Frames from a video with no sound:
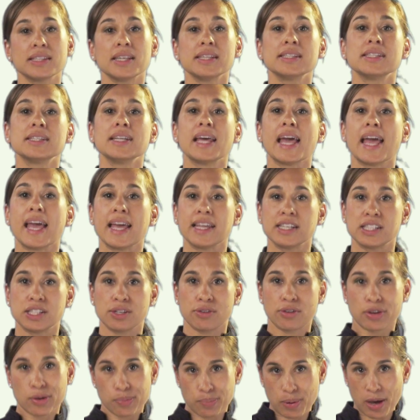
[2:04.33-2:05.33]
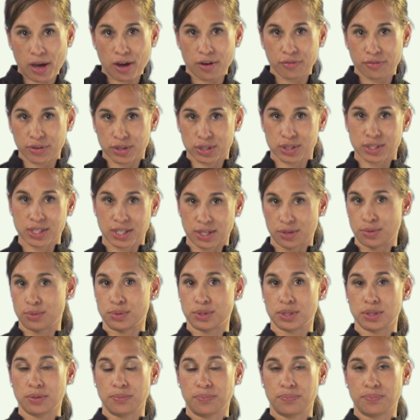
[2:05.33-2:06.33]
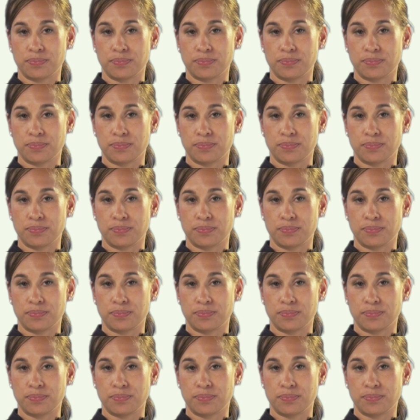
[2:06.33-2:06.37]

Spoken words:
is an anterior pelvic tilt.